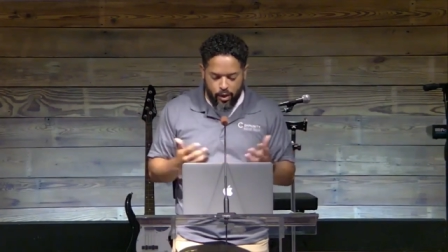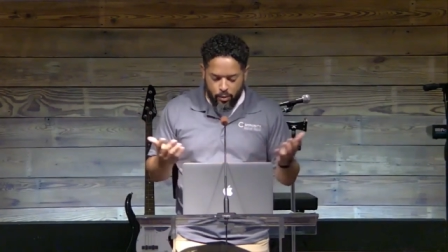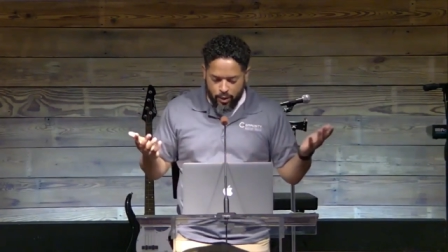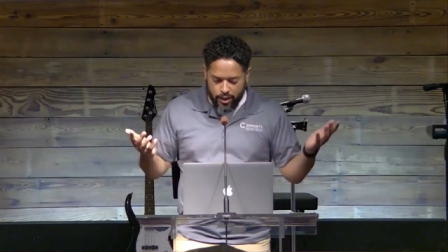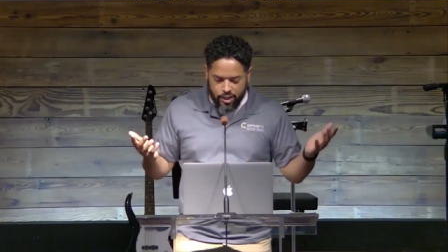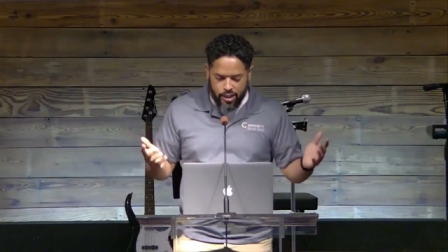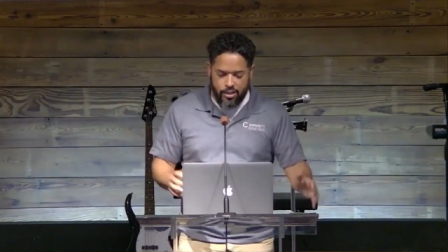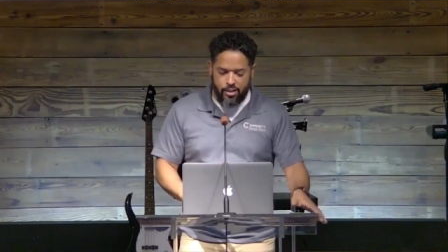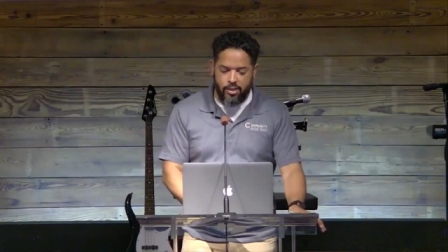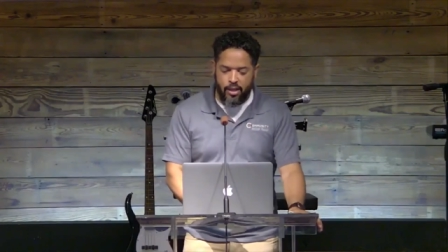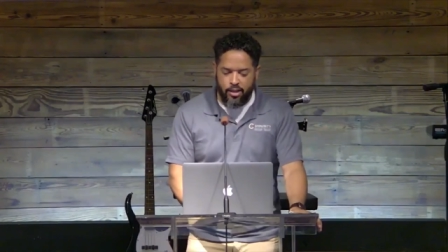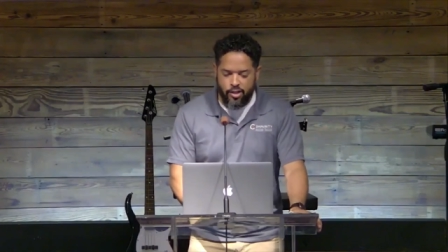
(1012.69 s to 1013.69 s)
What did Jesus
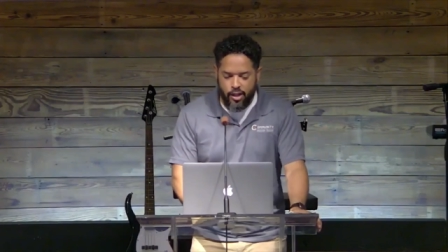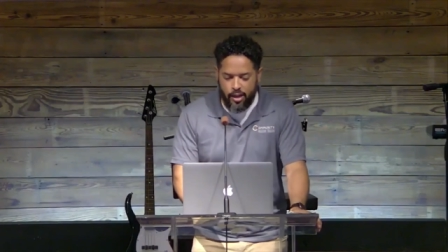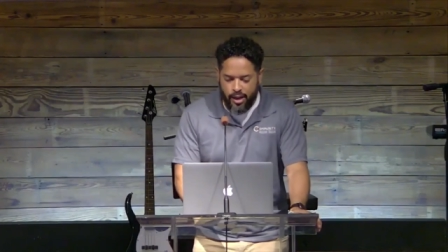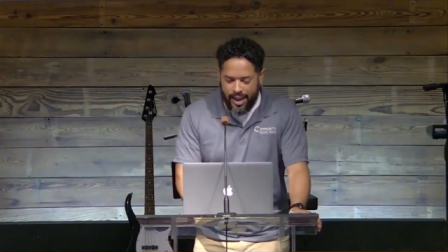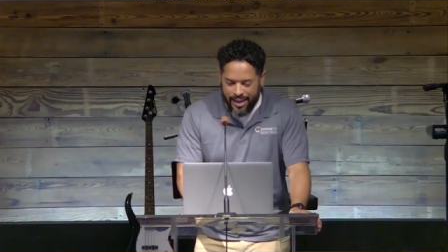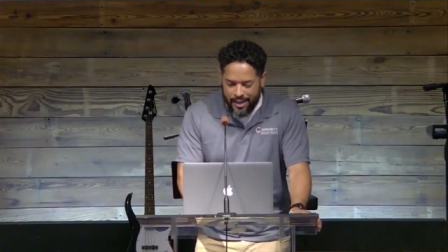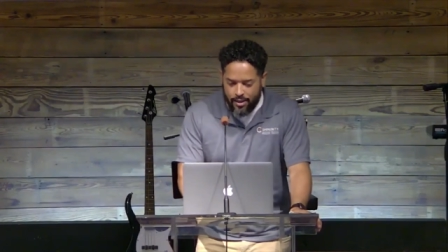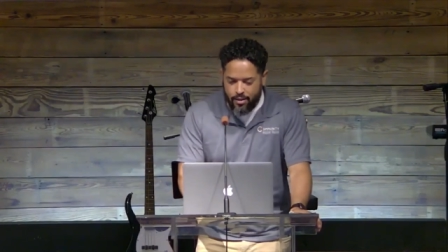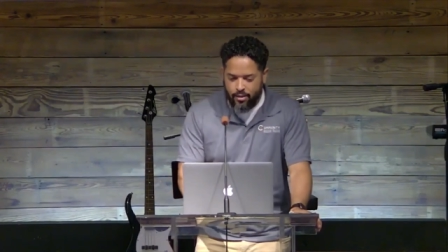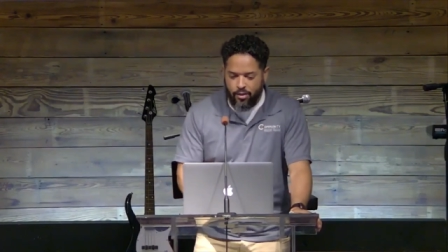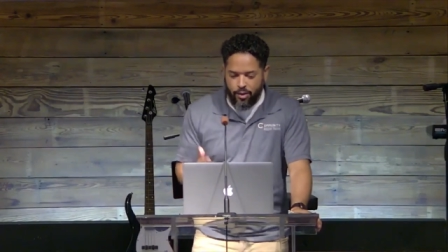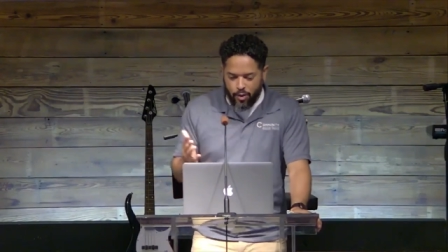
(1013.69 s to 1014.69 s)
say in John 8,
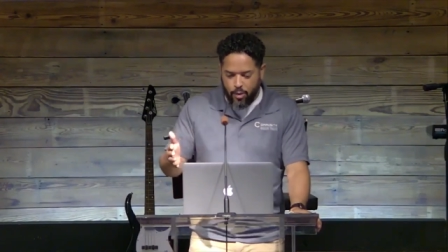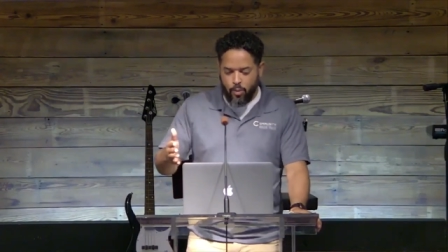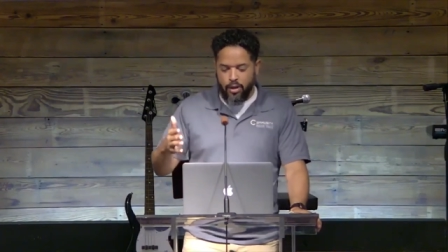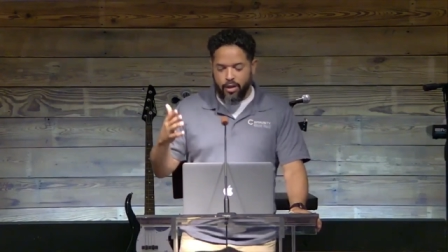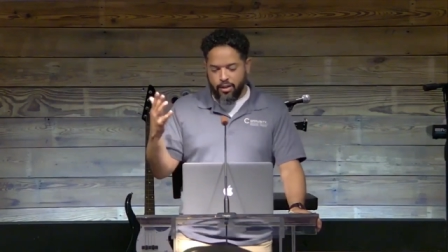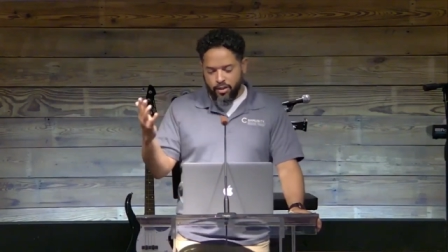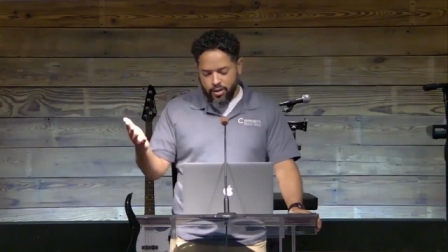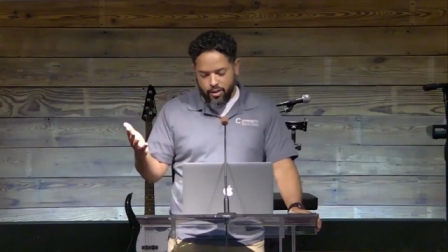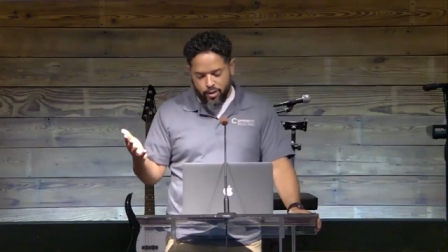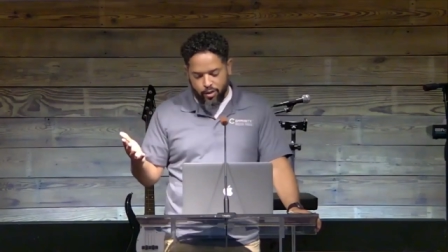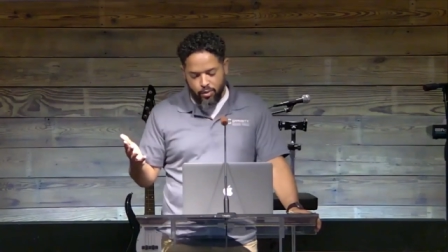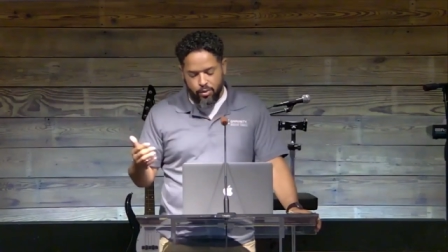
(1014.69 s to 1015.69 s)
31 and 32?